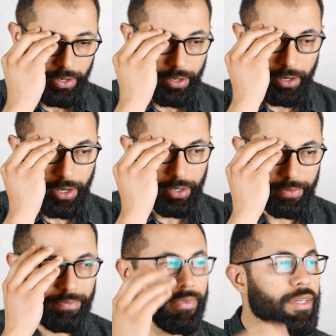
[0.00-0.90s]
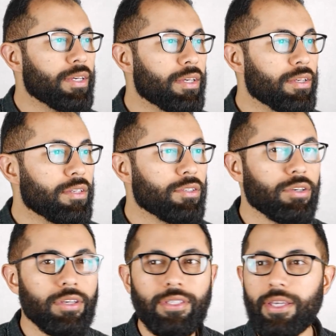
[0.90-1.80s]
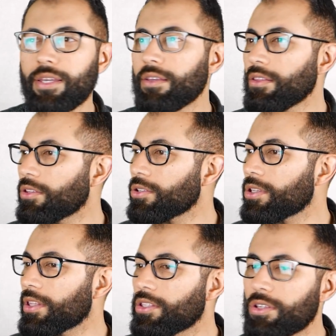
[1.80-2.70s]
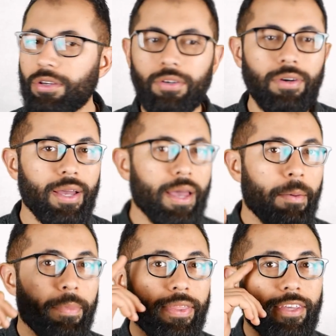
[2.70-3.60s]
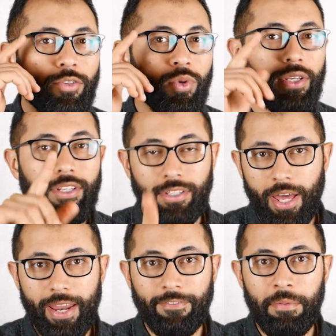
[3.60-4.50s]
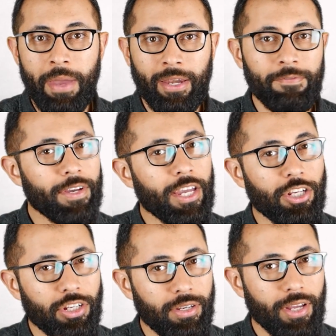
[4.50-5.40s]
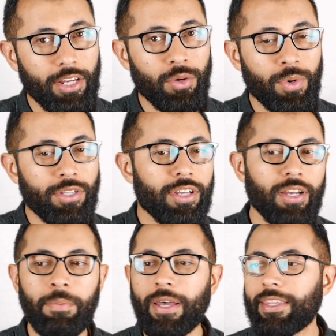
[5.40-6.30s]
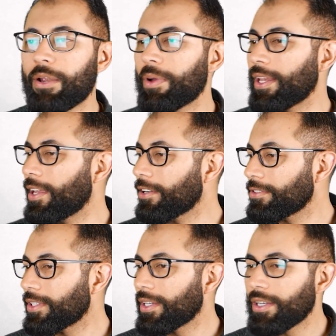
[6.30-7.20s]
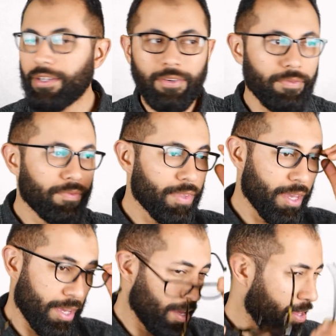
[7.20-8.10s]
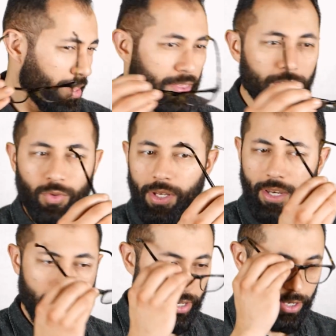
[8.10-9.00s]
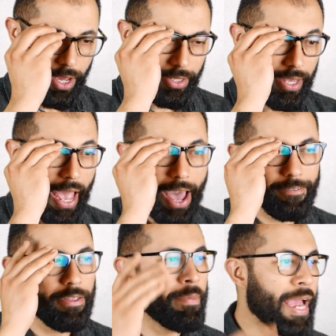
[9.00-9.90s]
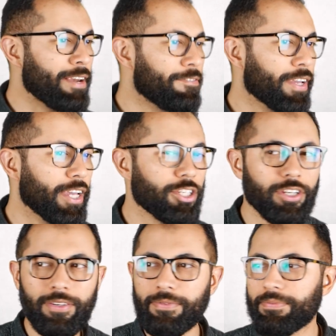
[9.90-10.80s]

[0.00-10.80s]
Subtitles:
All right, so you see, those are the two, but this one does not have the magnification. I don't want to talk about that right now. This one does have the magnification,